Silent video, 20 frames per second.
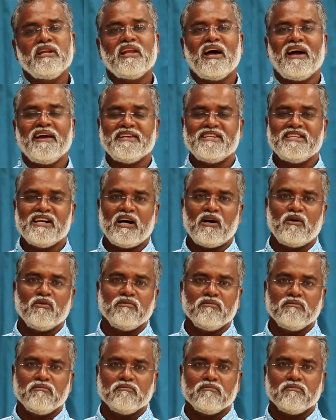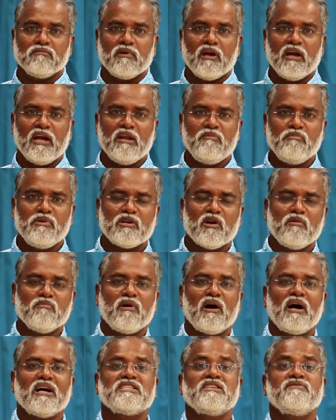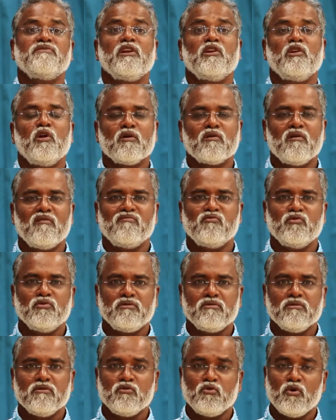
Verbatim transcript: lie down and become as if a log of wood.